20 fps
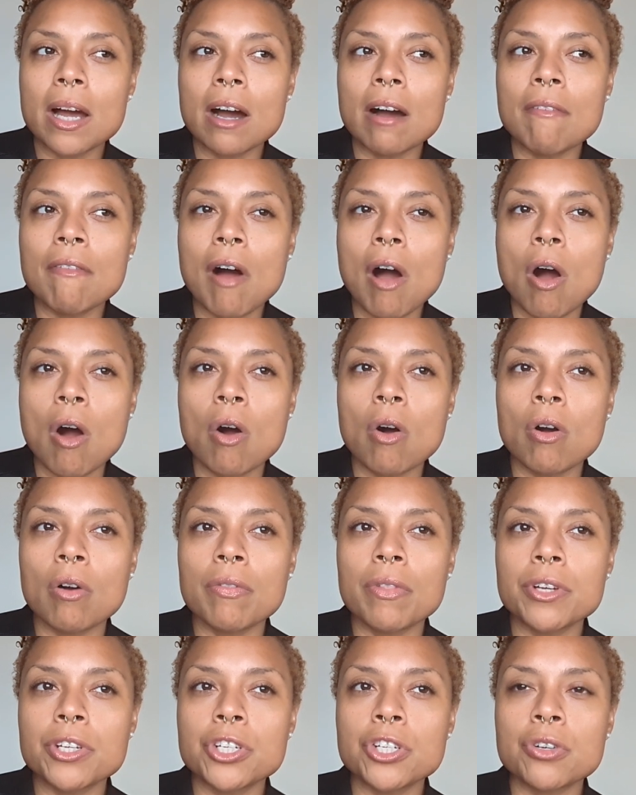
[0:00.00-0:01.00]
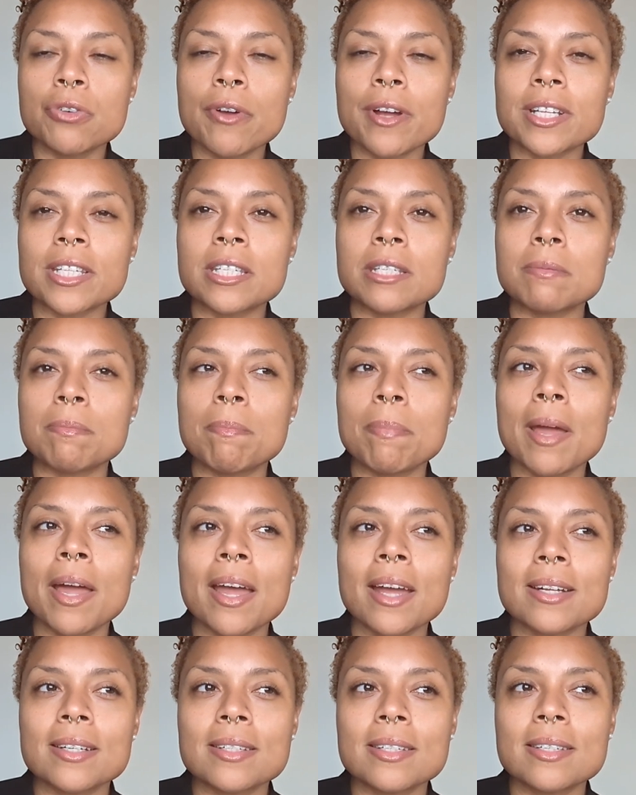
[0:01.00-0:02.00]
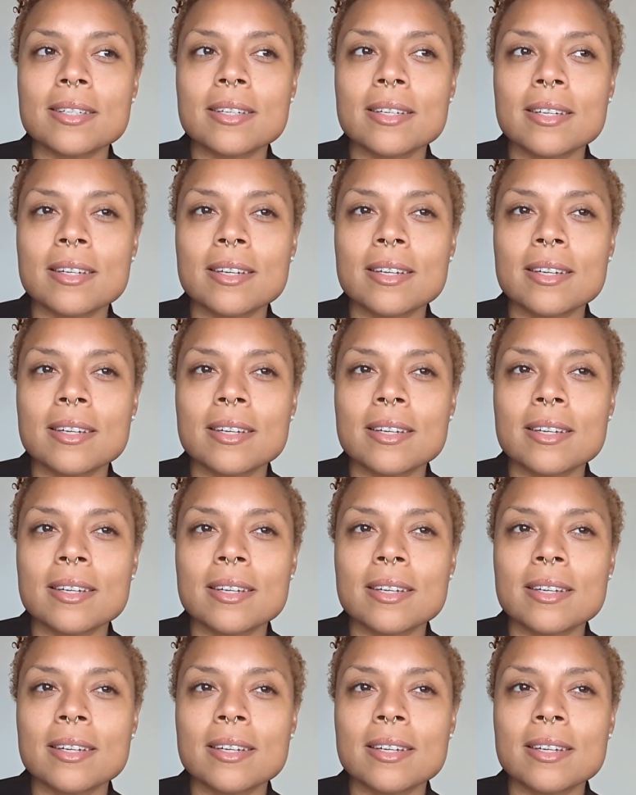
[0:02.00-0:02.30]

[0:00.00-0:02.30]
of all that you expect,